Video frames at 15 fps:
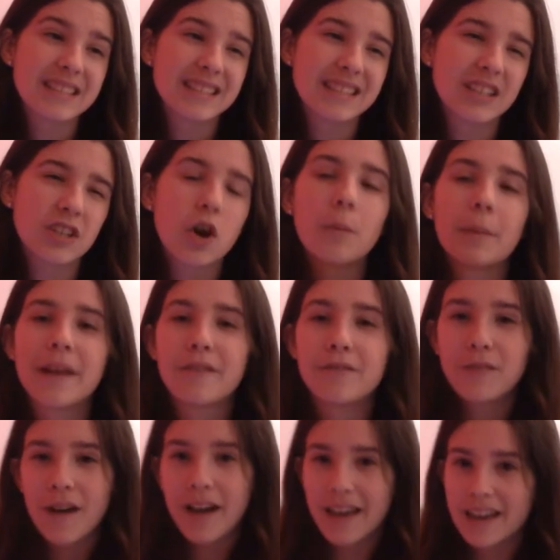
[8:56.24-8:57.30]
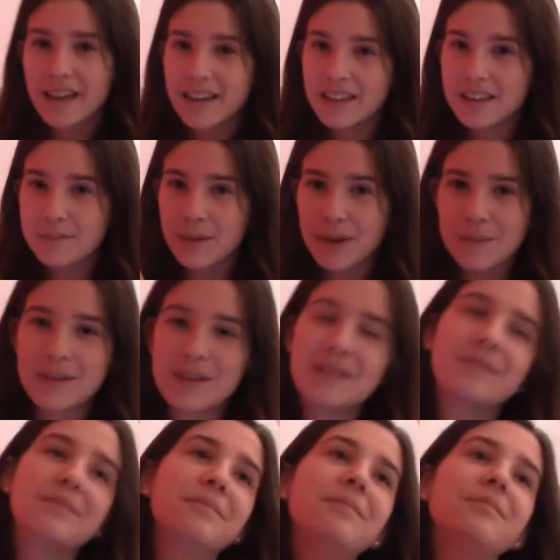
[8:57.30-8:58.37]
the Goblet of Fire at the
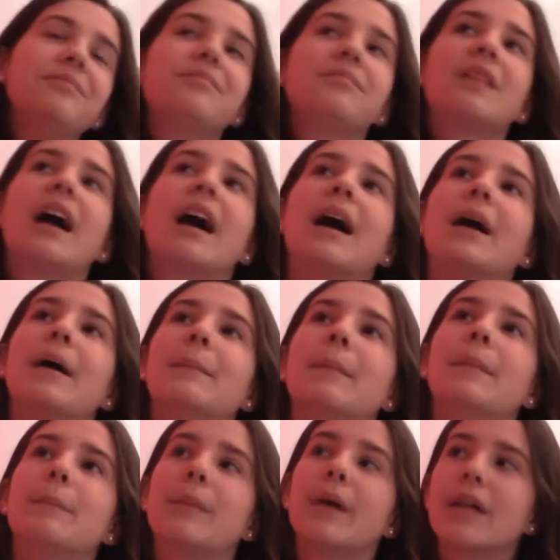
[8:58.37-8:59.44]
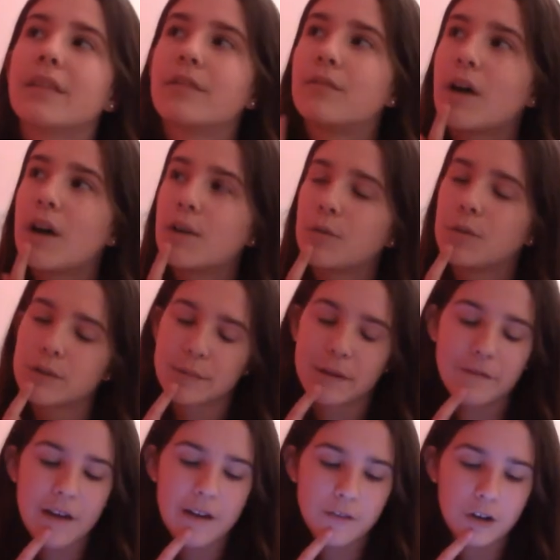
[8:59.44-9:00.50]
moment. But the final one's my
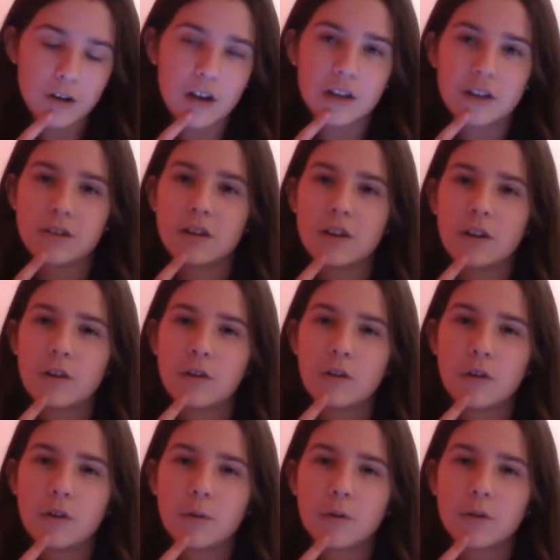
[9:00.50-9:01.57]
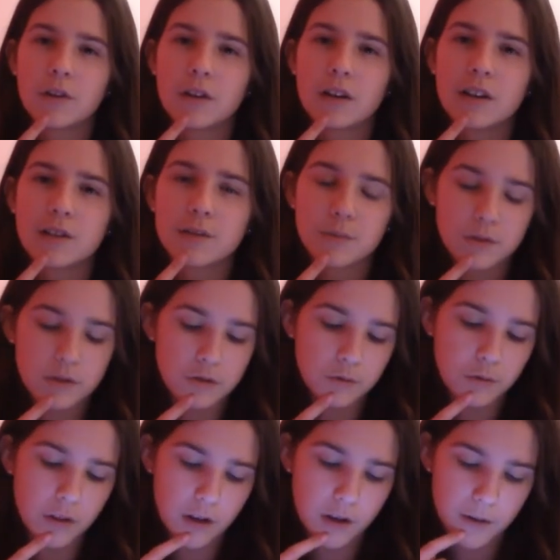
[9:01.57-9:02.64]
favourite. I don't know what the last one's
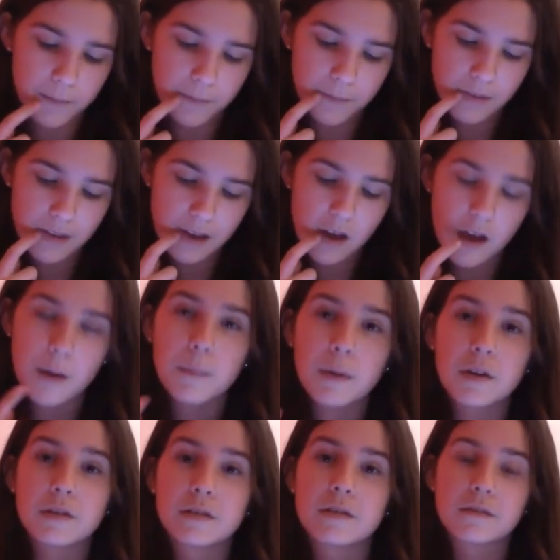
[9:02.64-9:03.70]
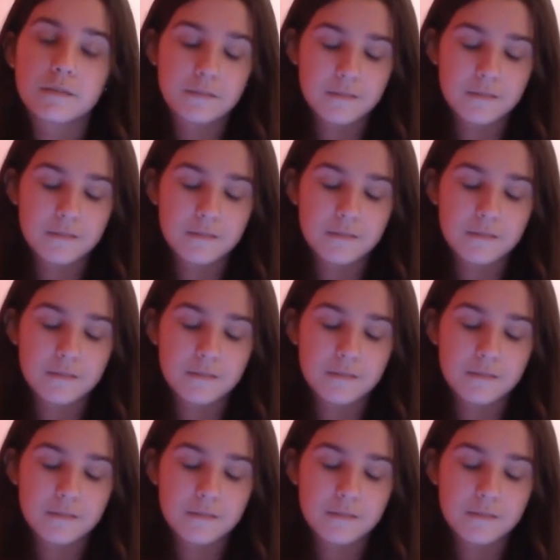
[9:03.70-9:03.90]
called though. Because